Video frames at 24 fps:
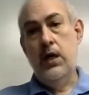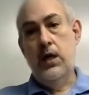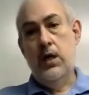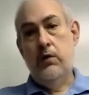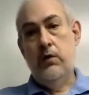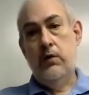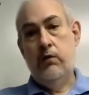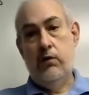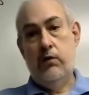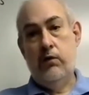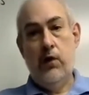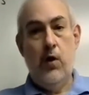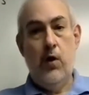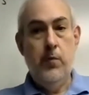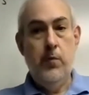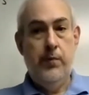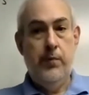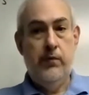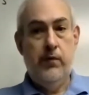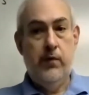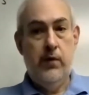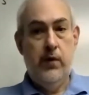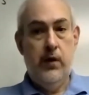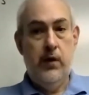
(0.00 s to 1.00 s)

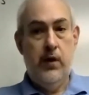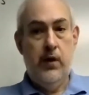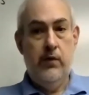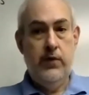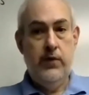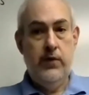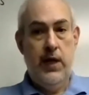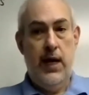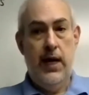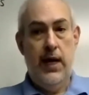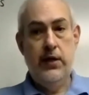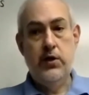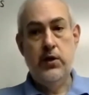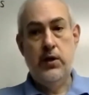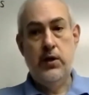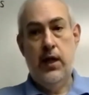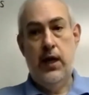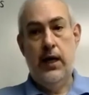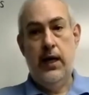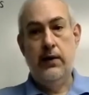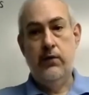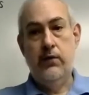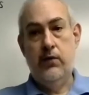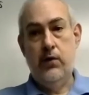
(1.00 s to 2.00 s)
slopes of tangent
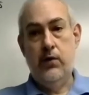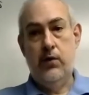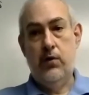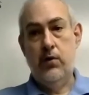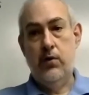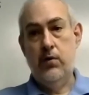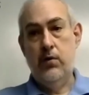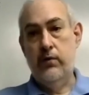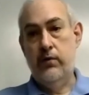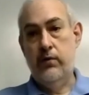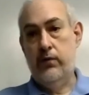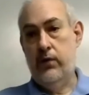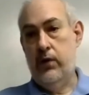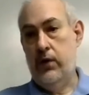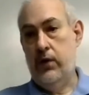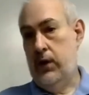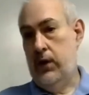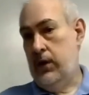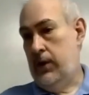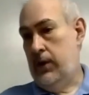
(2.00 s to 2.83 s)
lines to curves.